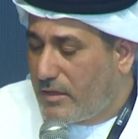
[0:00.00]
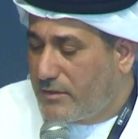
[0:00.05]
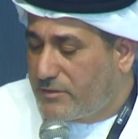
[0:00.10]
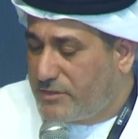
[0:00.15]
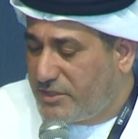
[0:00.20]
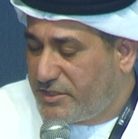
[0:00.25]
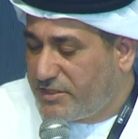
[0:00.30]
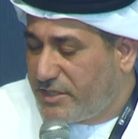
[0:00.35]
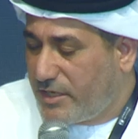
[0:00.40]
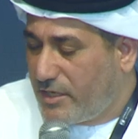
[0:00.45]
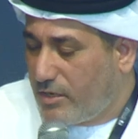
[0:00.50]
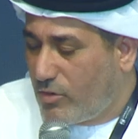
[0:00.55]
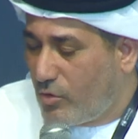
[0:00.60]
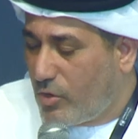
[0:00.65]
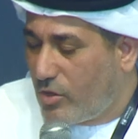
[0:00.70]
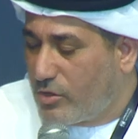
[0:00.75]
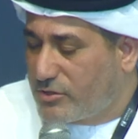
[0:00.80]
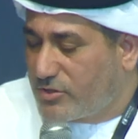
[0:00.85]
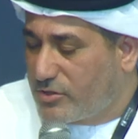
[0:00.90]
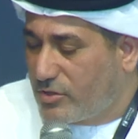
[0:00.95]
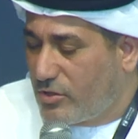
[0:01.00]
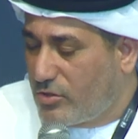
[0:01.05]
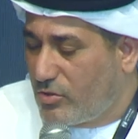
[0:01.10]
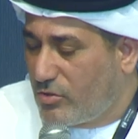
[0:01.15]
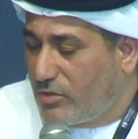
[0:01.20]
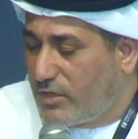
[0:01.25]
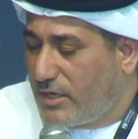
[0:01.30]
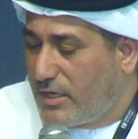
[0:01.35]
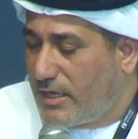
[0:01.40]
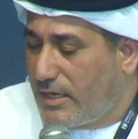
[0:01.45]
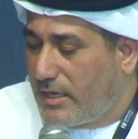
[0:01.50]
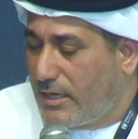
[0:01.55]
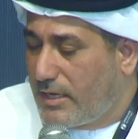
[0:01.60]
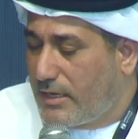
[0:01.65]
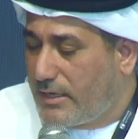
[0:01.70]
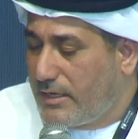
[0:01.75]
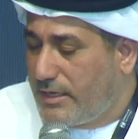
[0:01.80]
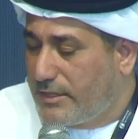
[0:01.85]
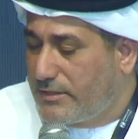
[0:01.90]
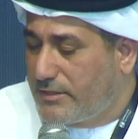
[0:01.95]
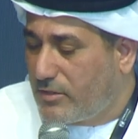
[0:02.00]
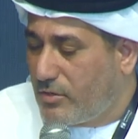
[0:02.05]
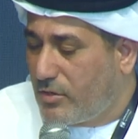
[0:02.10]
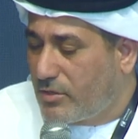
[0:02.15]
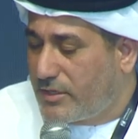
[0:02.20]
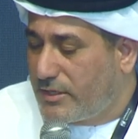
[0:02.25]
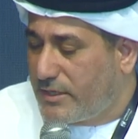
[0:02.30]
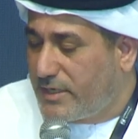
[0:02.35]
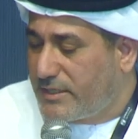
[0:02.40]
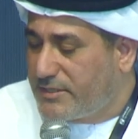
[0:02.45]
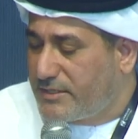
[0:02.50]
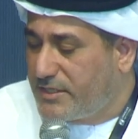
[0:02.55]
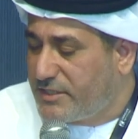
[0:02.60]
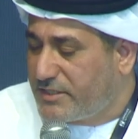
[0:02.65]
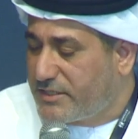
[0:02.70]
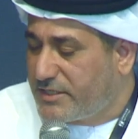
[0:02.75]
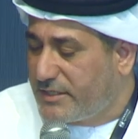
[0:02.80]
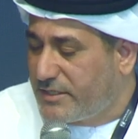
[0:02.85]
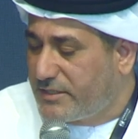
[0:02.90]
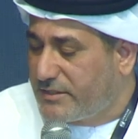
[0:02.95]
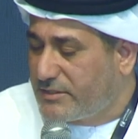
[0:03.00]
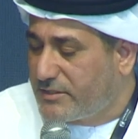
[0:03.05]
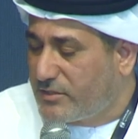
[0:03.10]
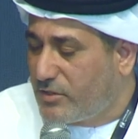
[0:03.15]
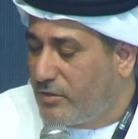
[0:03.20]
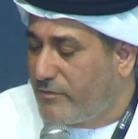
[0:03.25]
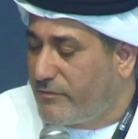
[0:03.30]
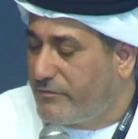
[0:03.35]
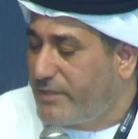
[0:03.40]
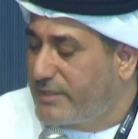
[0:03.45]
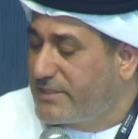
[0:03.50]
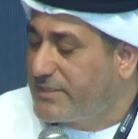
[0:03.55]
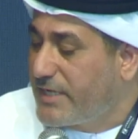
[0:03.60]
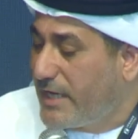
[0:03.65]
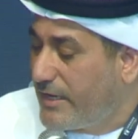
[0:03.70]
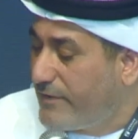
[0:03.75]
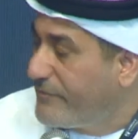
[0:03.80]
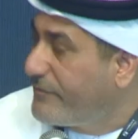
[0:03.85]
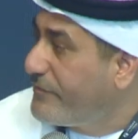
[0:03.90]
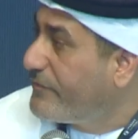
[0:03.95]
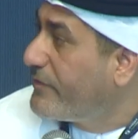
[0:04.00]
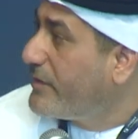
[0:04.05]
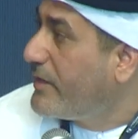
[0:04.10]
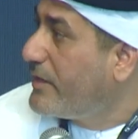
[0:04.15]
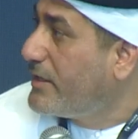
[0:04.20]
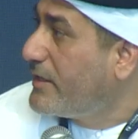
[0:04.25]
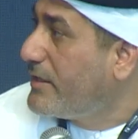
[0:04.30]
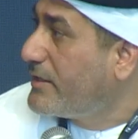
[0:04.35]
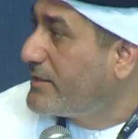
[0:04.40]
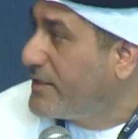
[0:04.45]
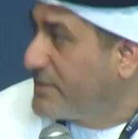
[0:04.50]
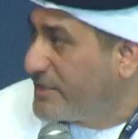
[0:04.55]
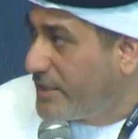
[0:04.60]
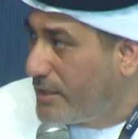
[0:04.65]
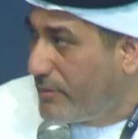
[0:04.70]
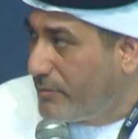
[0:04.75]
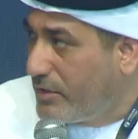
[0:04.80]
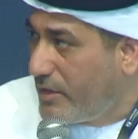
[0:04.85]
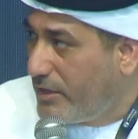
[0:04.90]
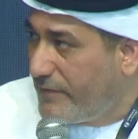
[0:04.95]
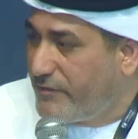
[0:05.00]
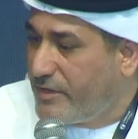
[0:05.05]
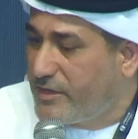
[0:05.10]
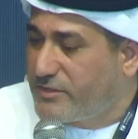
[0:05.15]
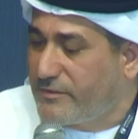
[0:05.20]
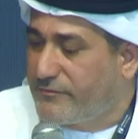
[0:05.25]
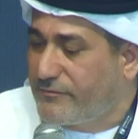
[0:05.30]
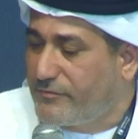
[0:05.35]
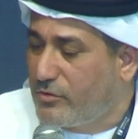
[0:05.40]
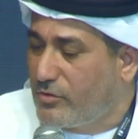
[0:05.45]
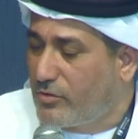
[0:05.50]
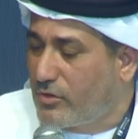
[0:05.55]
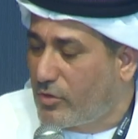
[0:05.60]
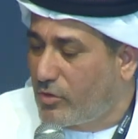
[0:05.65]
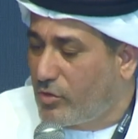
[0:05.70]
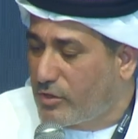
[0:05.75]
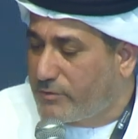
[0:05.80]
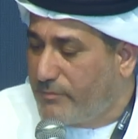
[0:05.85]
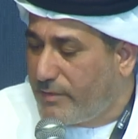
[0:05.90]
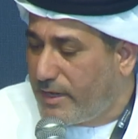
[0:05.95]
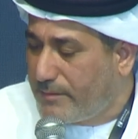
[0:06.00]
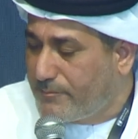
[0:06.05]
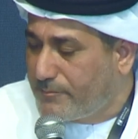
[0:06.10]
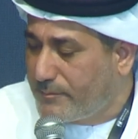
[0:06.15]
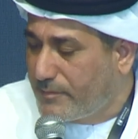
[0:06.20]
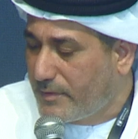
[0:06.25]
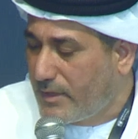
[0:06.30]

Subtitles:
GCA also led organizations of the SAF, Sustainable Aviation Fuel Roadmap,